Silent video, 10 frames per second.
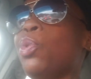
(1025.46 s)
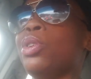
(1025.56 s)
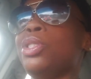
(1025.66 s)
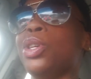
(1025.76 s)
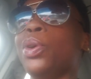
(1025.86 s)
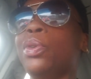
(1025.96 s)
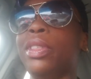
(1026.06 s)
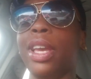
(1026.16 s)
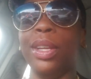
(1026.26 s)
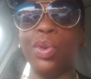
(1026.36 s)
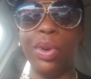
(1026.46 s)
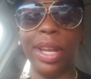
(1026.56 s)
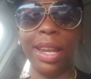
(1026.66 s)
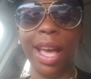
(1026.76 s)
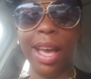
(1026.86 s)
more so than
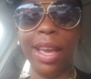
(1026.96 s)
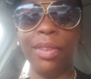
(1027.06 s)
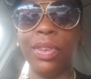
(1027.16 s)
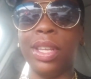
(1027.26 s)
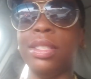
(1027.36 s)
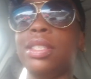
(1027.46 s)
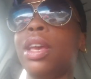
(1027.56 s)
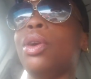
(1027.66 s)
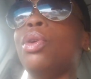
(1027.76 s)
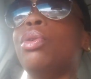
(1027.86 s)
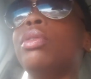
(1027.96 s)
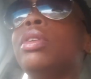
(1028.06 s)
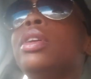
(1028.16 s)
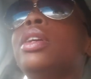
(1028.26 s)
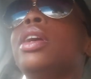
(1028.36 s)
going live until
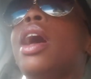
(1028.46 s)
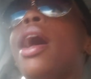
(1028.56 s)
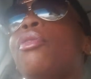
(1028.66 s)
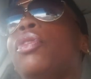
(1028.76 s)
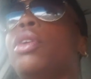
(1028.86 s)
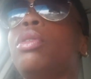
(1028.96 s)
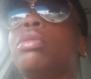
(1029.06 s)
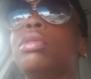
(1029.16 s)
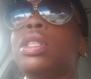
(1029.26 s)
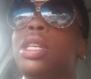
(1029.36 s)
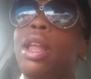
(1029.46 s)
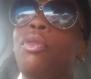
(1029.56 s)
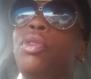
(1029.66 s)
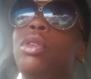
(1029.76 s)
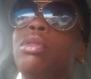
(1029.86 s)
I feel
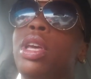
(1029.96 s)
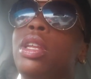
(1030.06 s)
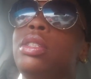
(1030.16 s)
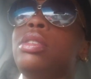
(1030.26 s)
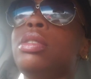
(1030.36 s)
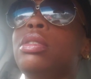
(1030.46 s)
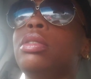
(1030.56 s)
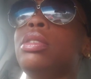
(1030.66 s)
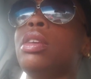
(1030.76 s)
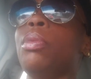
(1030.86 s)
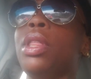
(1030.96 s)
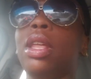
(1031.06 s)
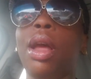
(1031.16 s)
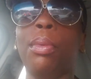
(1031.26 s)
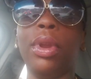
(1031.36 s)
that it's something
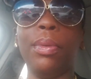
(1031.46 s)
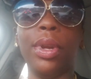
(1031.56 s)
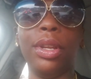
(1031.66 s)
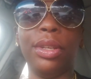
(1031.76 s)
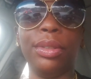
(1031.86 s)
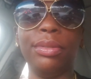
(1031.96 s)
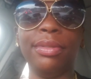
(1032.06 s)
that I really want to do.